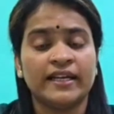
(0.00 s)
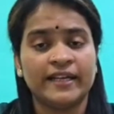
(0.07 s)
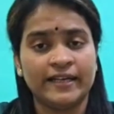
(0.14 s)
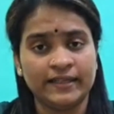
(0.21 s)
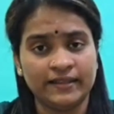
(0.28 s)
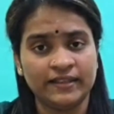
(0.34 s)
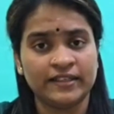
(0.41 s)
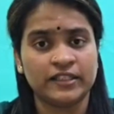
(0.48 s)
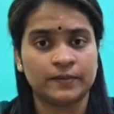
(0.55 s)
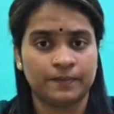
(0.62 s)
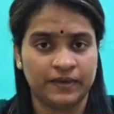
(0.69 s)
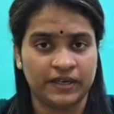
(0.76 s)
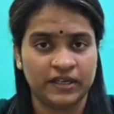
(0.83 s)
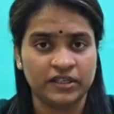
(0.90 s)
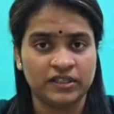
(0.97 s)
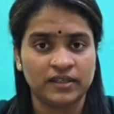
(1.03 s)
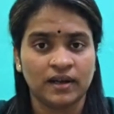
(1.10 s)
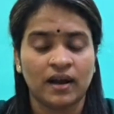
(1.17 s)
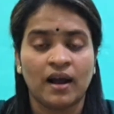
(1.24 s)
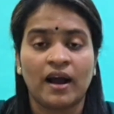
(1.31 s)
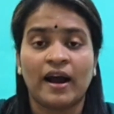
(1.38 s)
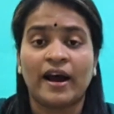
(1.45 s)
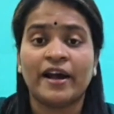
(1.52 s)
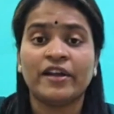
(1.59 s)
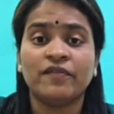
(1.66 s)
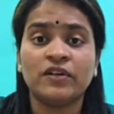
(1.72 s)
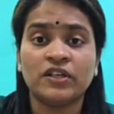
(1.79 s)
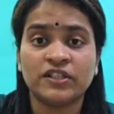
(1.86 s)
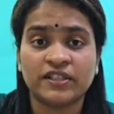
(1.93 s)
In this speech, I
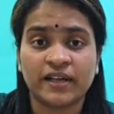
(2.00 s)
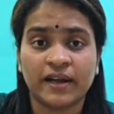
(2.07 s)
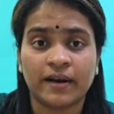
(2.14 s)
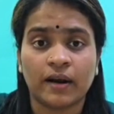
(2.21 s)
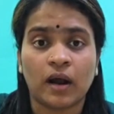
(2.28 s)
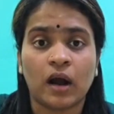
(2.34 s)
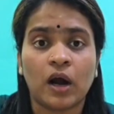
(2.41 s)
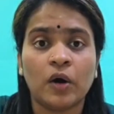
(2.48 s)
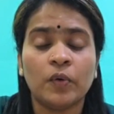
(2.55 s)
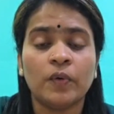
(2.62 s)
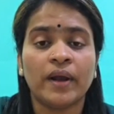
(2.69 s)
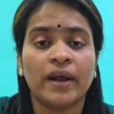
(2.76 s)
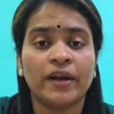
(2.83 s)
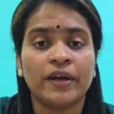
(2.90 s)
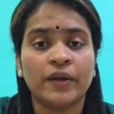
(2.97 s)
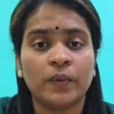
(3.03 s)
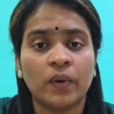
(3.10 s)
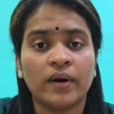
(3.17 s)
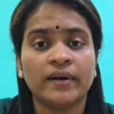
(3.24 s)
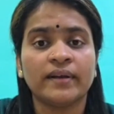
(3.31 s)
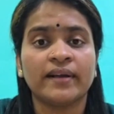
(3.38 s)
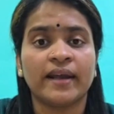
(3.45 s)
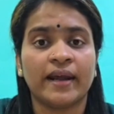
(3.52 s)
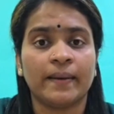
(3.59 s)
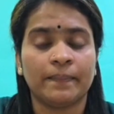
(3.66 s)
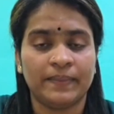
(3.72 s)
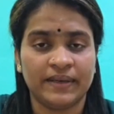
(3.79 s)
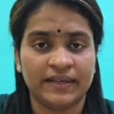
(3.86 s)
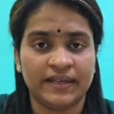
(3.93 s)
will share how anyone can
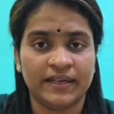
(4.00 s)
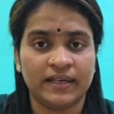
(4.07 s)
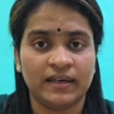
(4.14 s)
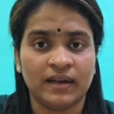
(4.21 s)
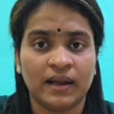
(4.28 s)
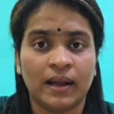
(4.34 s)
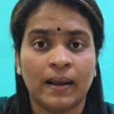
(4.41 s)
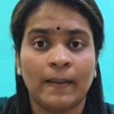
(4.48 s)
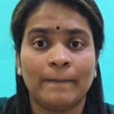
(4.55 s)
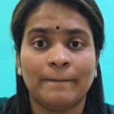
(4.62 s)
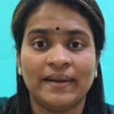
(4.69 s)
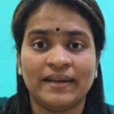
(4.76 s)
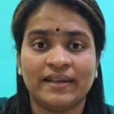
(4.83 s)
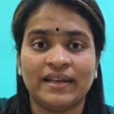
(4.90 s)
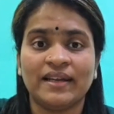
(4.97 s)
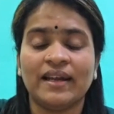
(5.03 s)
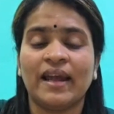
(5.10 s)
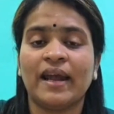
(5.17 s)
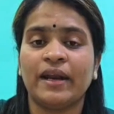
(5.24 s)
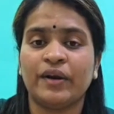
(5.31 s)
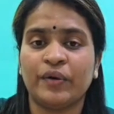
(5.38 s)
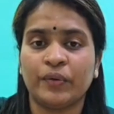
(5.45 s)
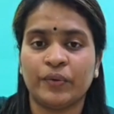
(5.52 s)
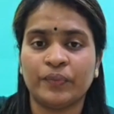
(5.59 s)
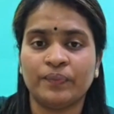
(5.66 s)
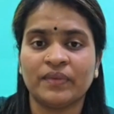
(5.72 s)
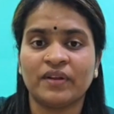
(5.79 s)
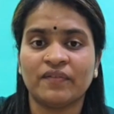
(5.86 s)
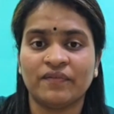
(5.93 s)
begin baking at
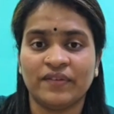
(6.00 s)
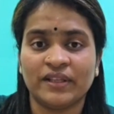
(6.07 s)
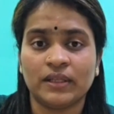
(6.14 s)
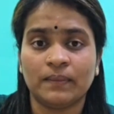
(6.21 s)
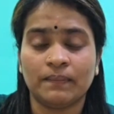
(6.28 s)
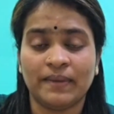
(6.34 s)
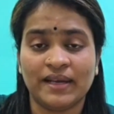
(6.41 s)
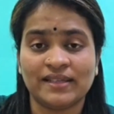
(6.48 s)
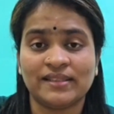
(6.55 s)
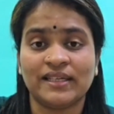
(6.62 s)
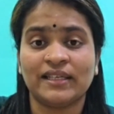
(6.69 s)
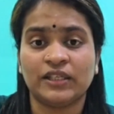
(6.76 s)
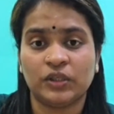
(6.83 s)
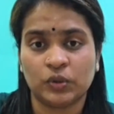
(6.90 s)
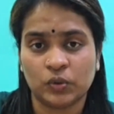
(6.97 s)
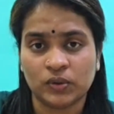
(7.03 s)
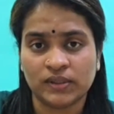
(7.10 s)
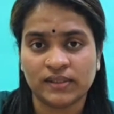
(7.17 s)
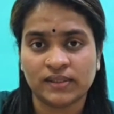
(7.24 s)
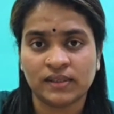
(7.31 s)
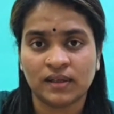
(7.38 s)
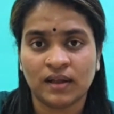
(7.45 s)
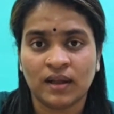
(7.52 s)
home with basic tools,